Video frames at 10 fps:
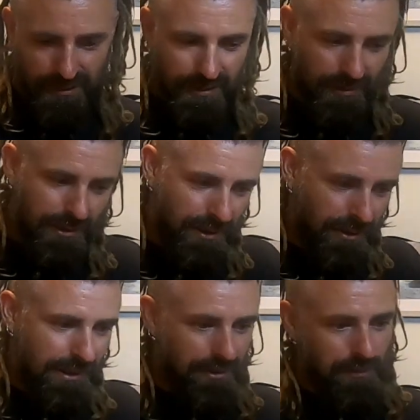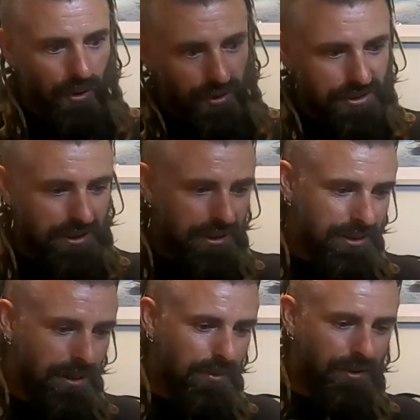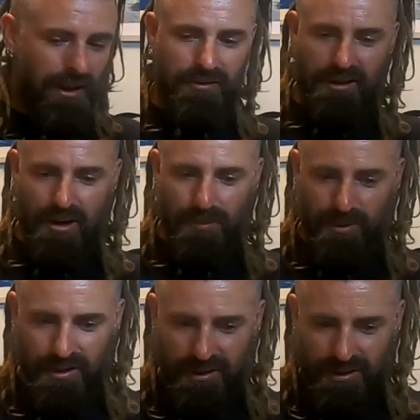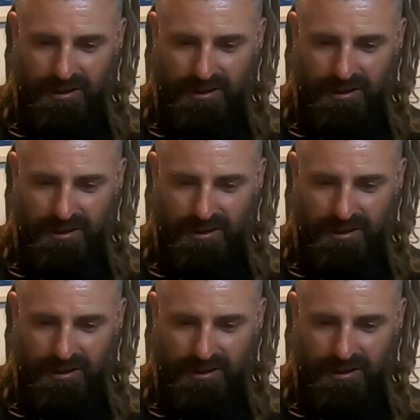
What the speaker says: it might seize up, I don't know, but